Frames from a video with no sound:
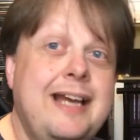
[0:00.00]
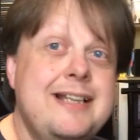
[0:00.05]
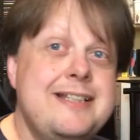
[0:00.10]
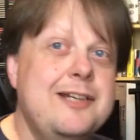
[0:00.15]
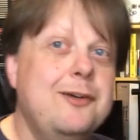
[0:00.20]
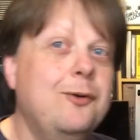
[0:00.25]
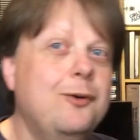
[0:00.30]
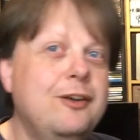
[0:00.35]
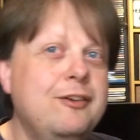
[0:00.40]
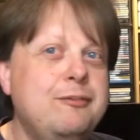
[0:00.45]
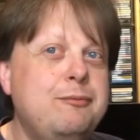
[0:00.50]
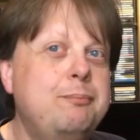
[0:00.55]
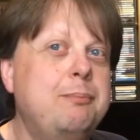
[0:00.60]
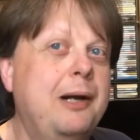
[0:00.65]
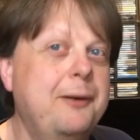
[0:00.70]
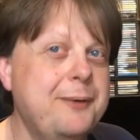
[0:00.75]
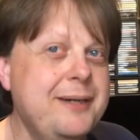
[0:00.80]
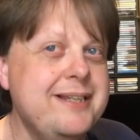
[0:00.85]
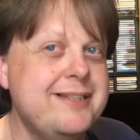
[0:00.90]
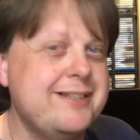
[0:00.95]
getting all of
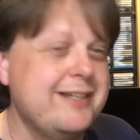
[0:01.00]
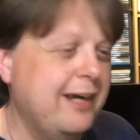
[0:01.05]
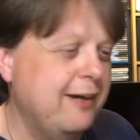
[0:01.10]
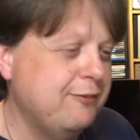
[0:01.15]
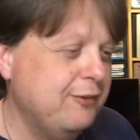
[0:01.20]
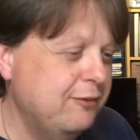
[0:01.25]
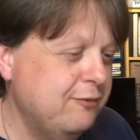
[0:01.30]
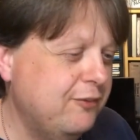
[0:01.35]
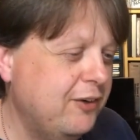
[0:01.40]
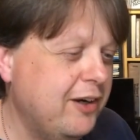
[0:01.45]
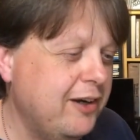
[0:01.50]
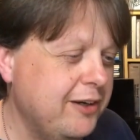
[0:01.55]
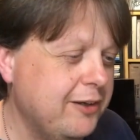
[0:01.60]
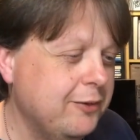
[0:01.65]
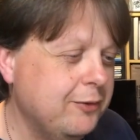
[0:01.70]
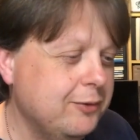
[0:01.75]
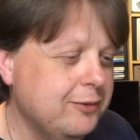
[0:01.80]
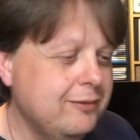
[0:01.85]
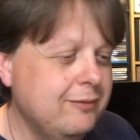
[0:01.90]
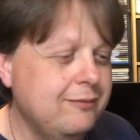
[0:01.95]
Bowie's stuff on
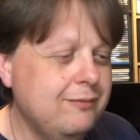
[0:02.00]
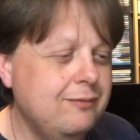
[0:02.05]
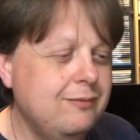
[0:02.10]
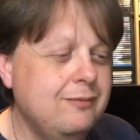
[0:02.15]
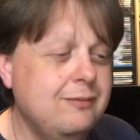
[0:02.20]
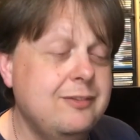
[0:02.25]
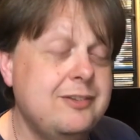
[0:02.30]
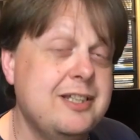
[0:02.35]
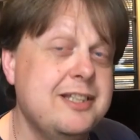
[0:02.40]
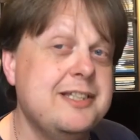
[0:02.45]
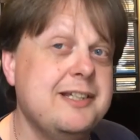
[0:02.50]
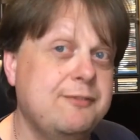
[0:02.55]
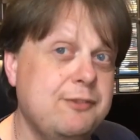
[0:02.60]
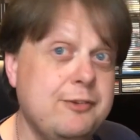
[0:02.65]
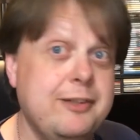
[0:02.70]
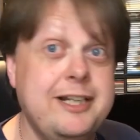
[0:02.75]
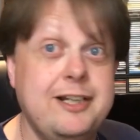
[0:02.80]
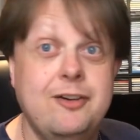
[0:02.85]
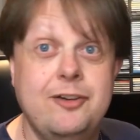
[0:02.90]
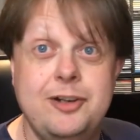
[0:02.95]
vinyl, since I've
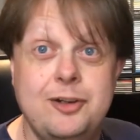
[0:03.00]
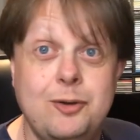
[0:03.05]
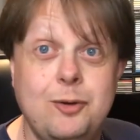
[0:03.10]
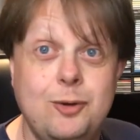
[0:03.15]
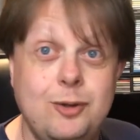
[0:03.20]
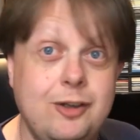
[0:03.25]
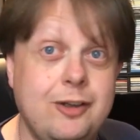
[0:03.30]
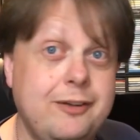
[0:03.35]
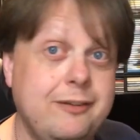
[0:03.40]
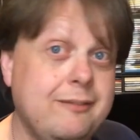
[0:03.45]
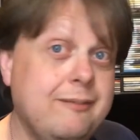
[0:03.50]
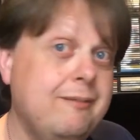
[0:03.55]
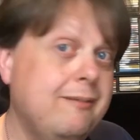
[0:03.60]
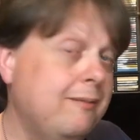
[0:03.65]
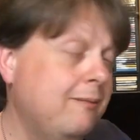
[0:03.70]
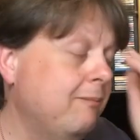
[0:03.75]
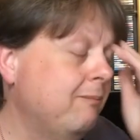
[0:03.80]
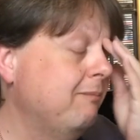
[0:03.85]
already got it all on